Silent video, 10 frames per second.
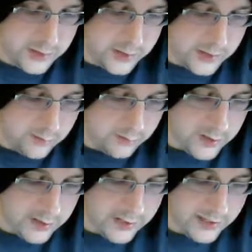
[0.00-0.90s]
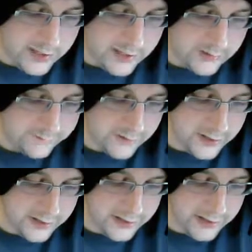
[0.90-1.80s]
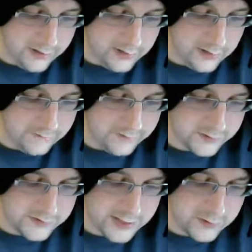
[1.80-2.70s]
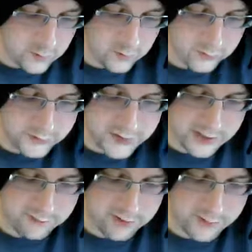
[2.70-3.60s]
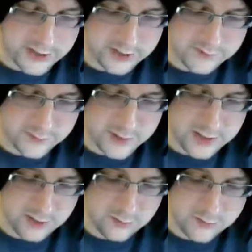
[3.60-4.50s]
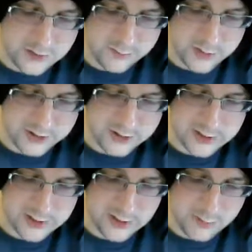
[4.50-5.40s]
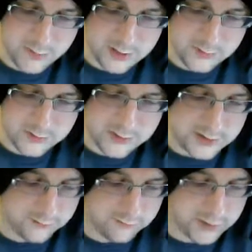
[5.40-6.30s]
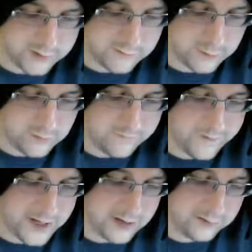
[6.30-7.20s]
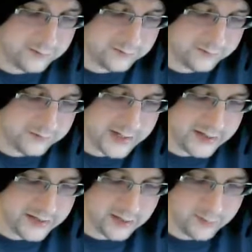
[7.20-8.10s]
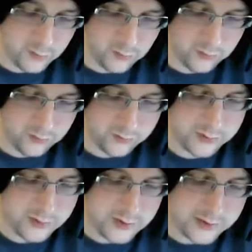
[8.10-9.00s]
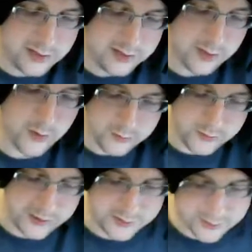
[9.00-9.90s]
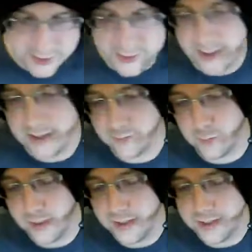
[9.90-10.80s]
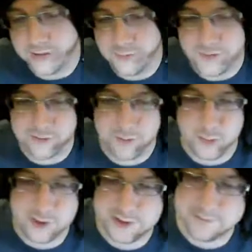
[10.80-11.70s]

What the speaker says: And finally, if the Slay the Warlord secondary objective is being used in the mission and the army using this right of war fails to slay the enemy warlord, then the opposing side gains 1 additional victory point.